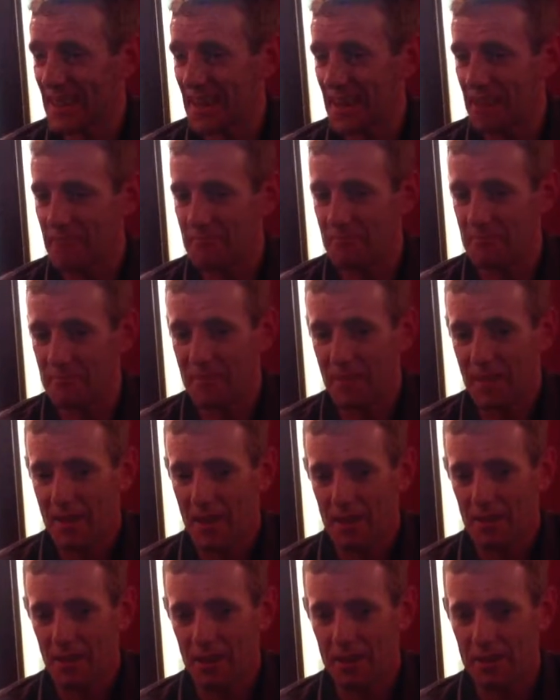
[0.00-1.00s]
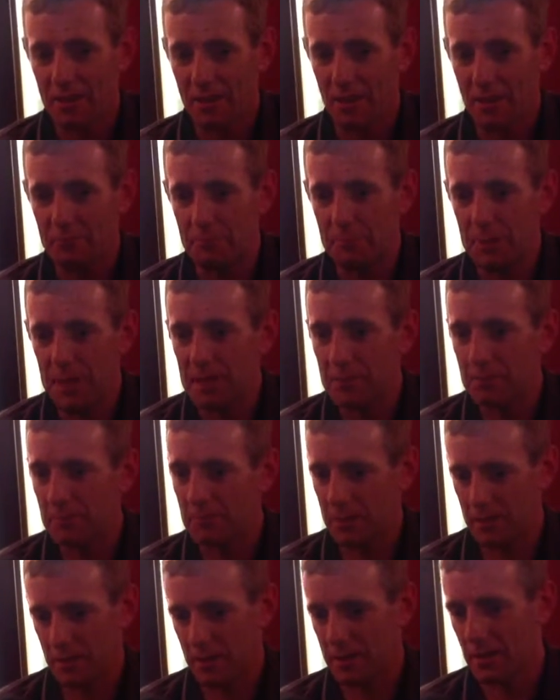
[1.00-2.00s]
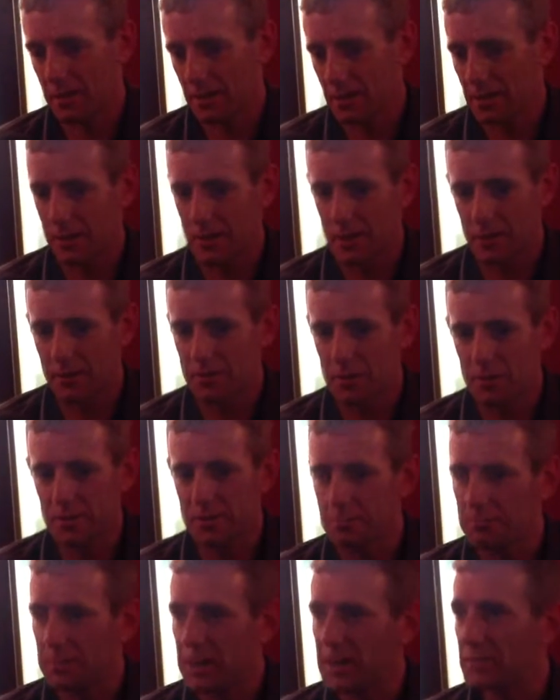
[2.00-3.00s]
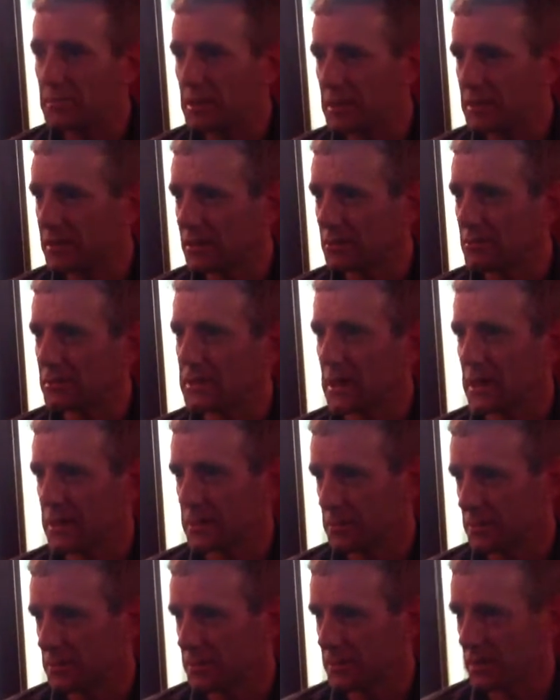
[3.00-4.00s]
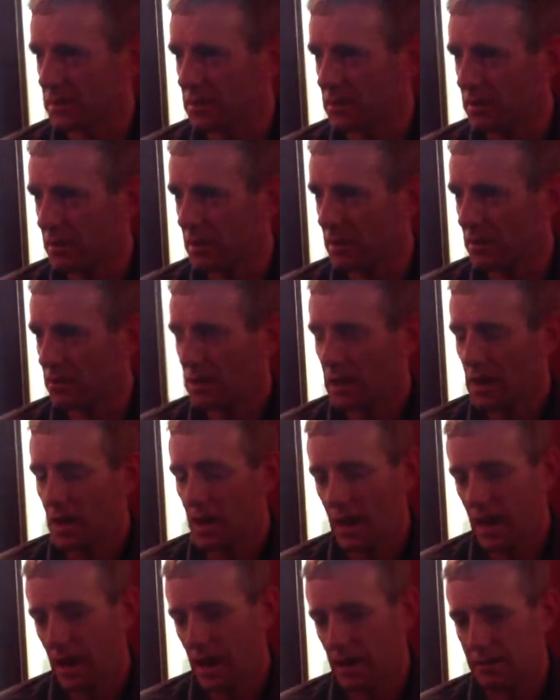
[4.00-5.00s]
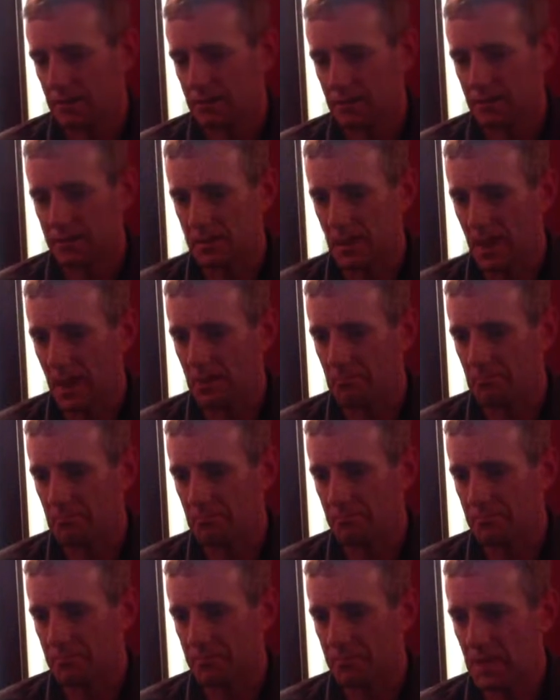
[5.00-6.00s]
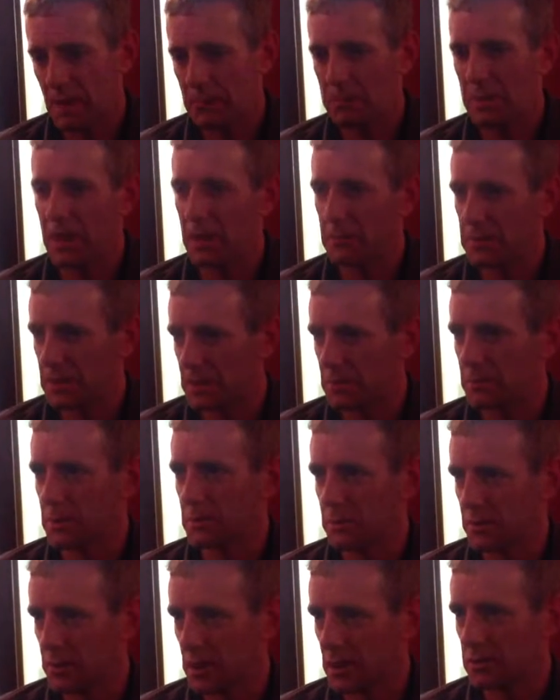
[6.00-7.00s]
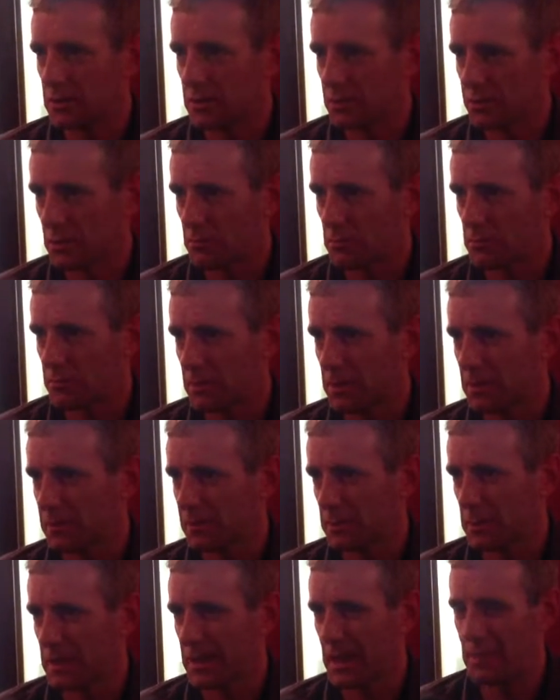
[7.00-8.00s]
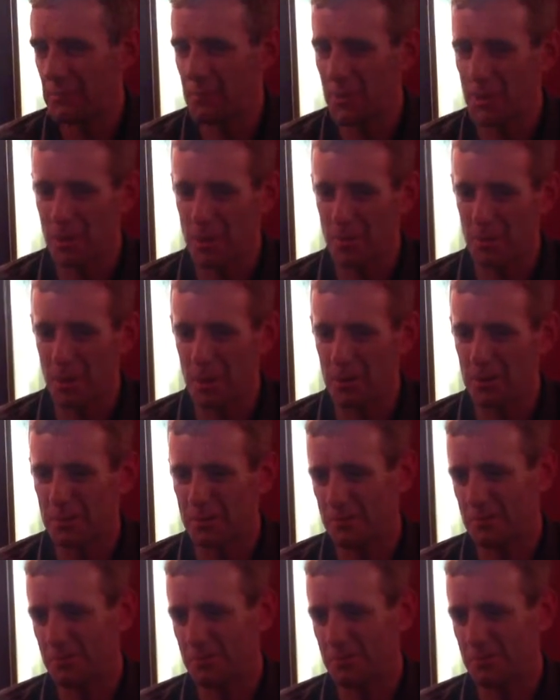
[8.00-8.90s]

um, like I beat like uh, I've done some beat mixing with dance music, you know, and um, that became a little bit monotonous for me because it became more about